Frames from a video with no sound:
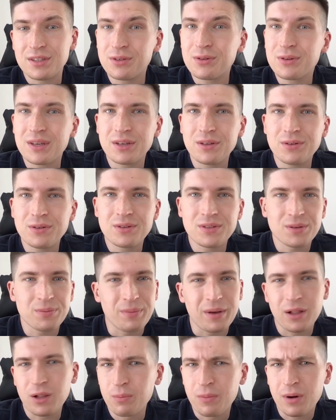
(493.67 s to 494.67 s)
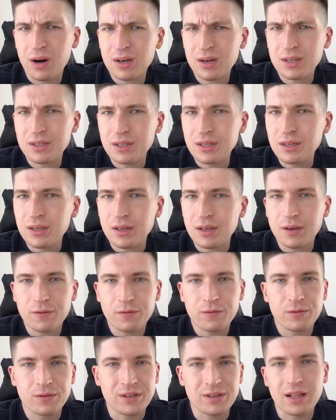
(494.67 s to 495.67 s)
you can use email marketing
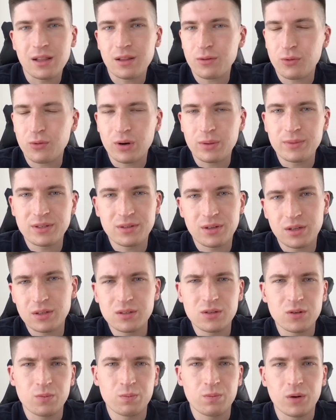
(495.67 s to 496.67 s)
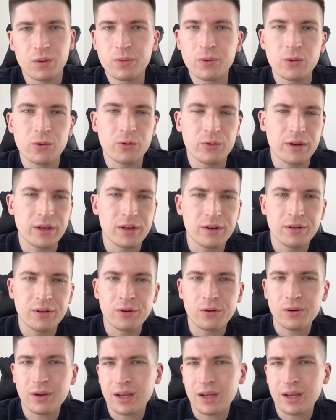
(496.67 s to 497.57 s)
if Telegram is not so popular in your